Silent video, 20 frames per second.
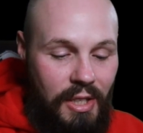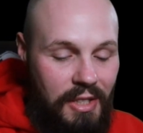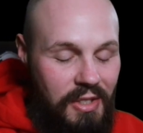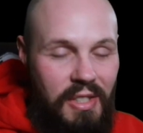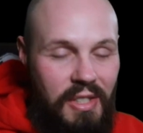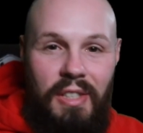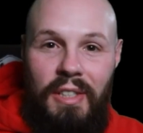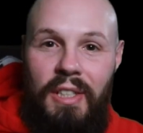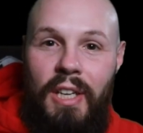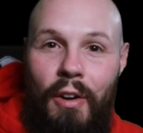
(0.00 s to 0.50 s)
I
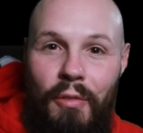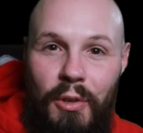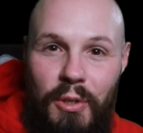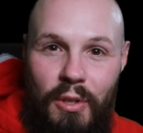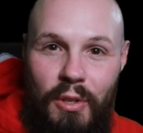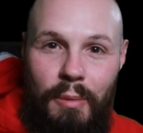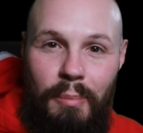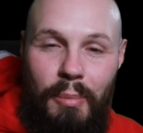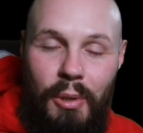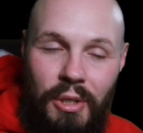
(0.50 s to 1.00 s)
see the
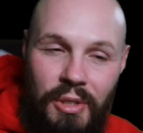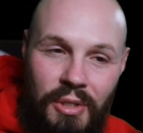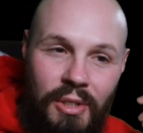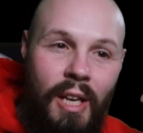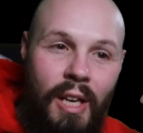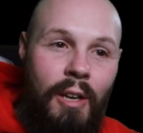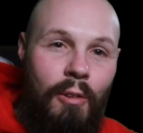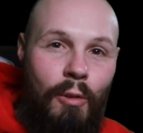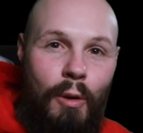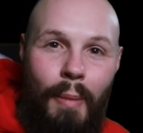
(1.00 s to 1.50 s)
covers of the books,
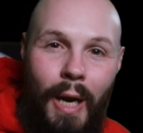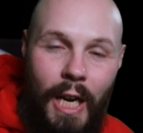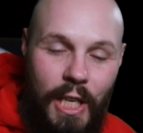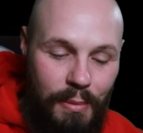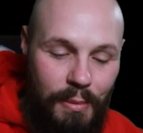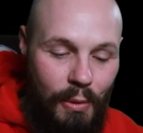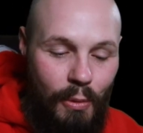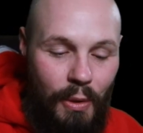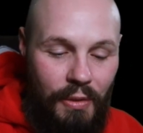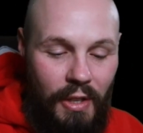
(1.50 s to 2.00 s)

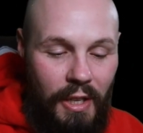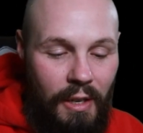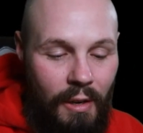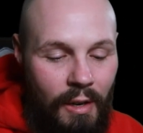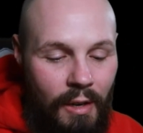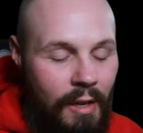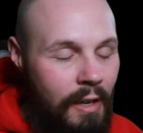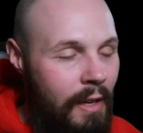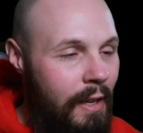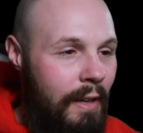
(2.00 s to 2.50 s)
reminds me what they
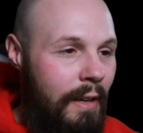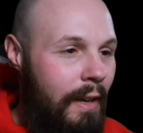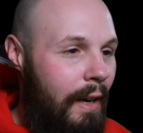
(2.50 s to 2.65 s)
are.